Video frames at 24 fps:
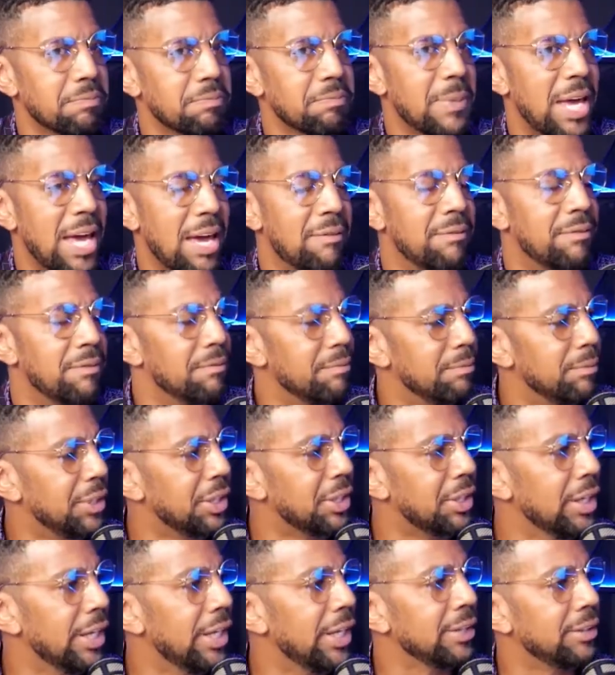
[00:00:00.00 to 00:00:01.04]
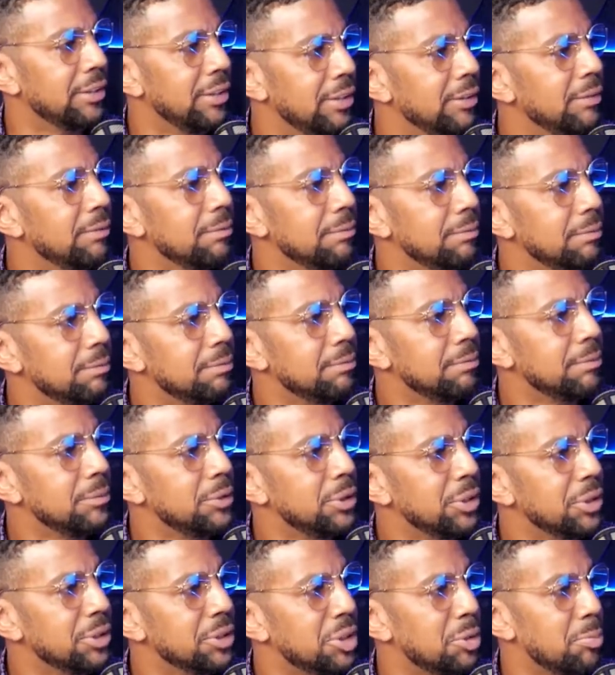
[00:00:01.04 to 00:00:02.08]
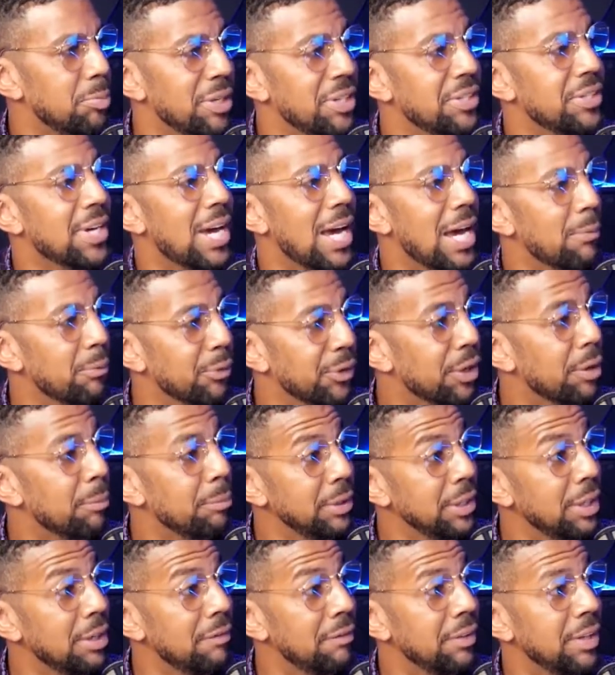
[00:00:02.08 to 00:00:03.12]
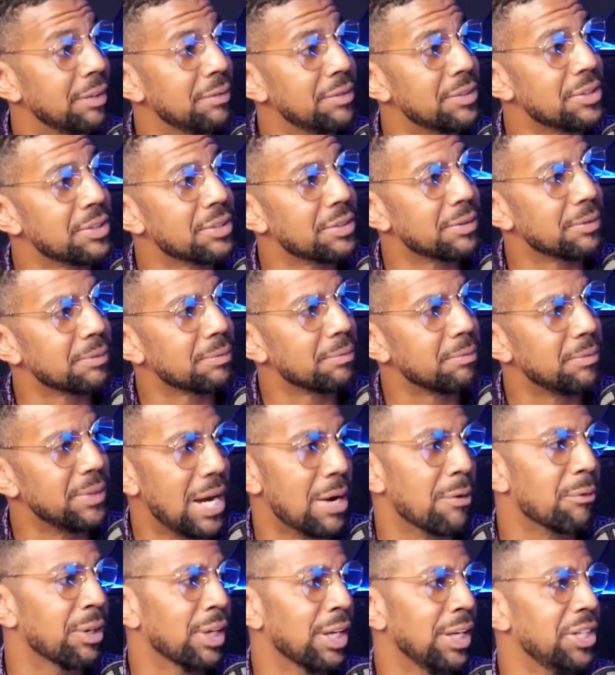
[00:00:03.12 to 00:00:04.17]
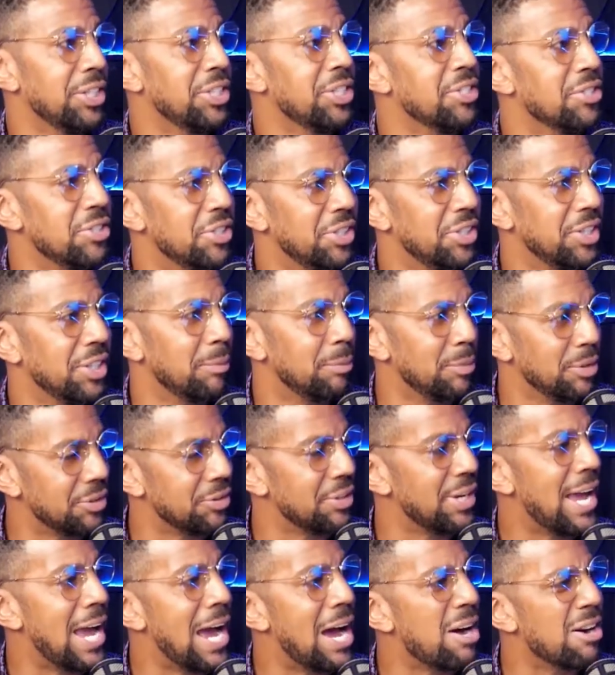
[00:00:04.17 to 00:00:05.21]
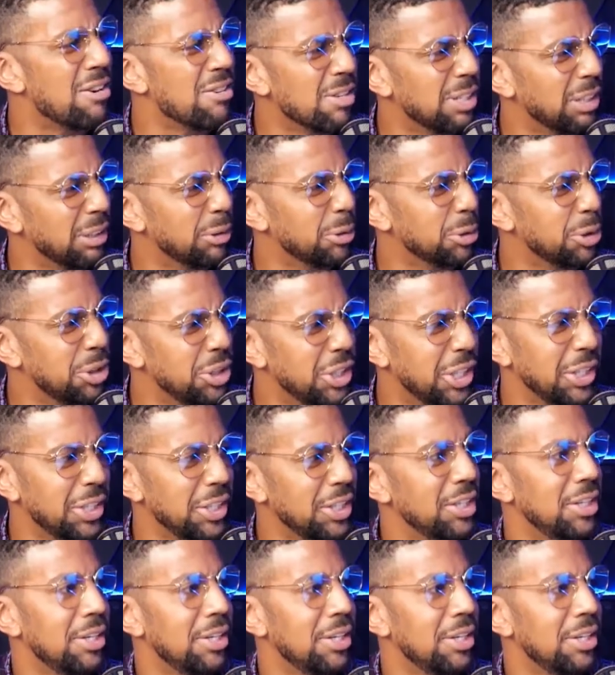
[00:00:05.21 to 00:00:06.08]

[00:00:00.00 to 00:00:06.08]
have neglected to spend time with our BFFs. Mm-hmm. That relationship is now a little shaky.